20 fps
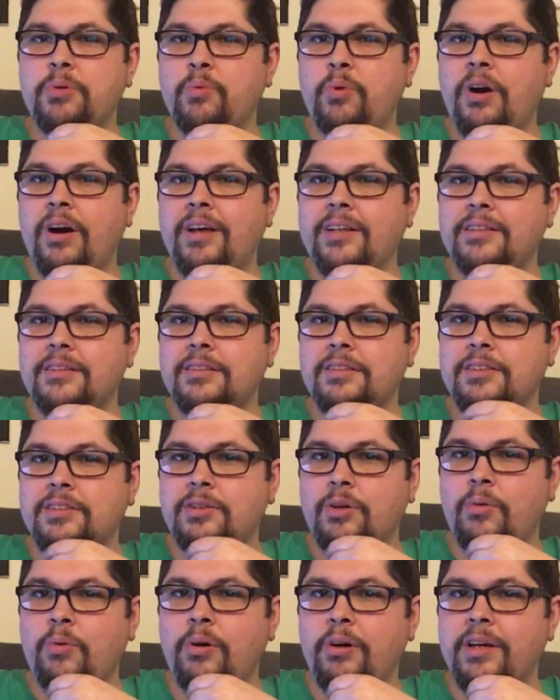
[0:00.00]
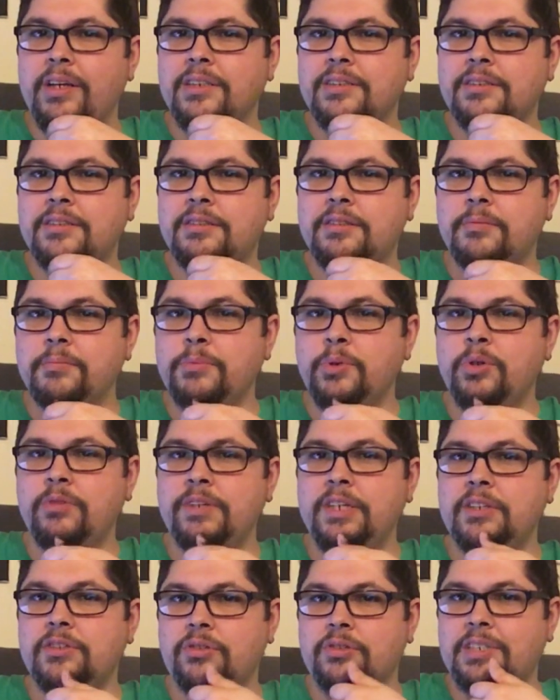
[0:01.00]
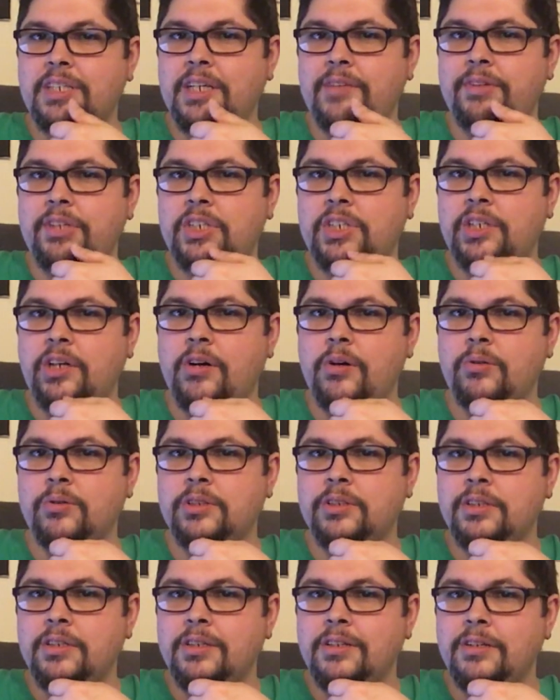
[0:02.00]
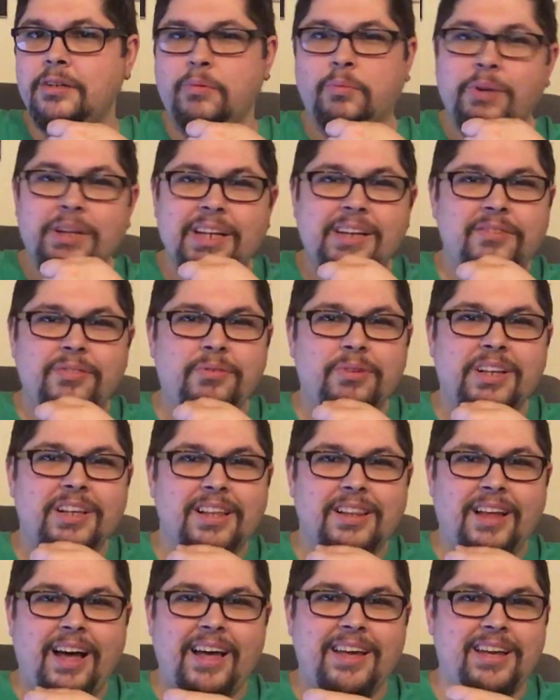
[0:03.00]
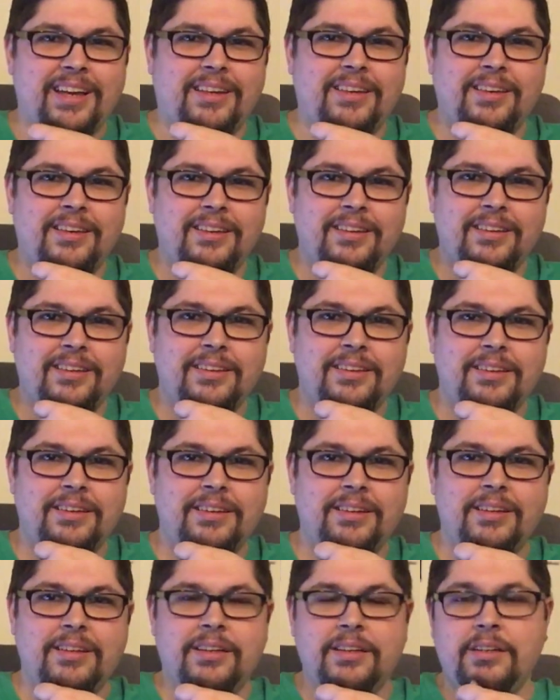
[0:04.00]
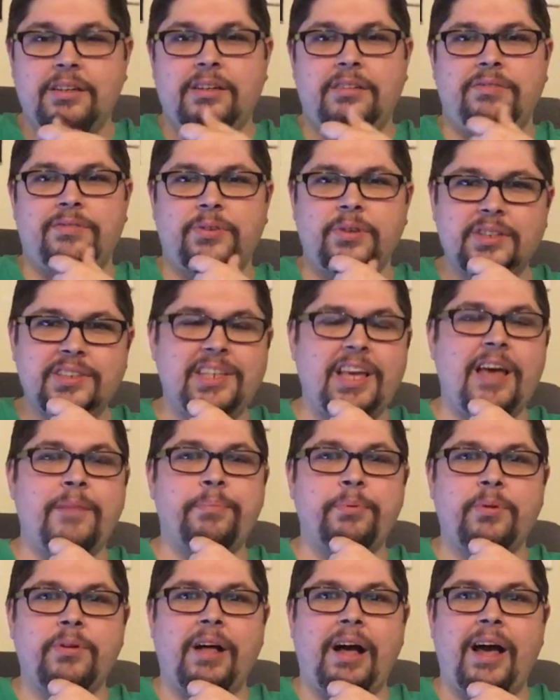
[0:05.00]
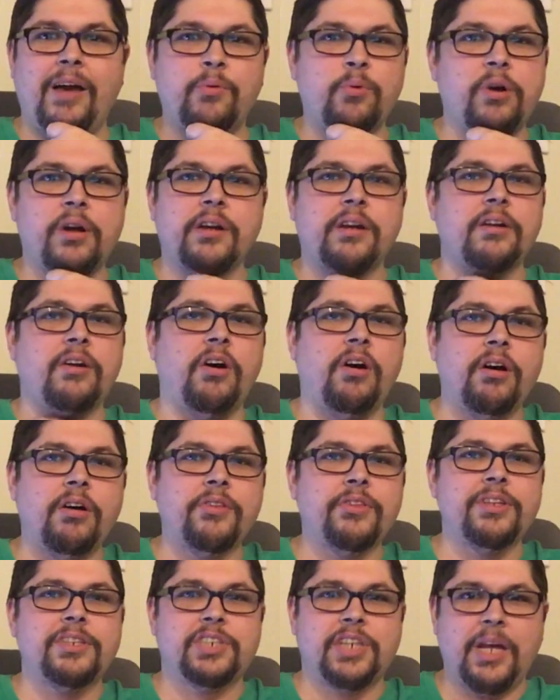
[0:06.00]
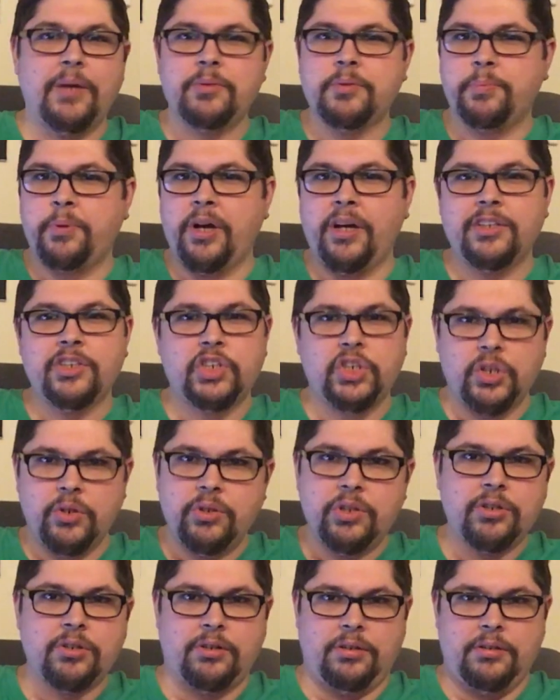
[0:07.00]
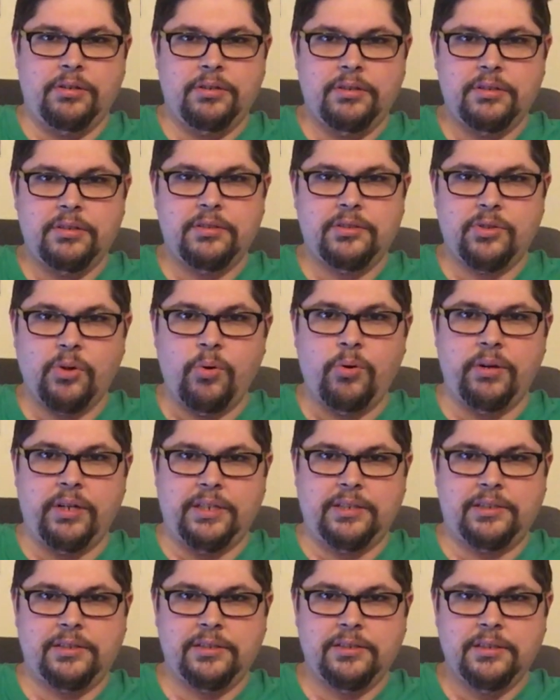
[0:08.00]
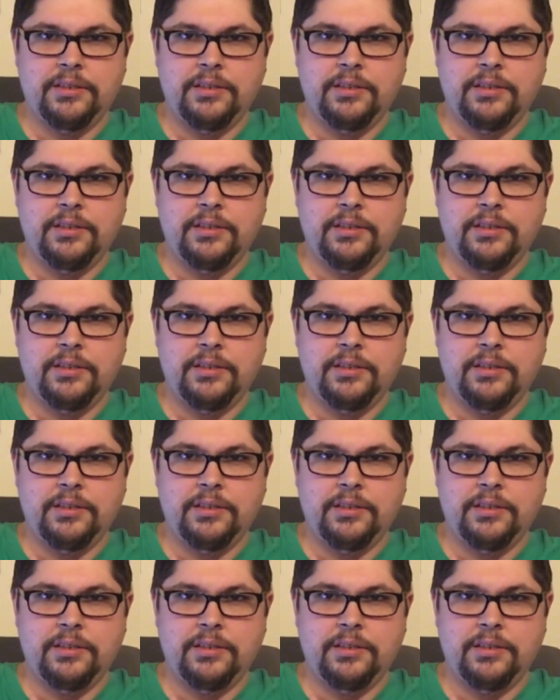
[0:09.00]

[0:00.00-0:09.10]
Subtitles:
want the toys to movies or TV shows we didn't even really like. For example, I wanted all the James Bond Jr. toys.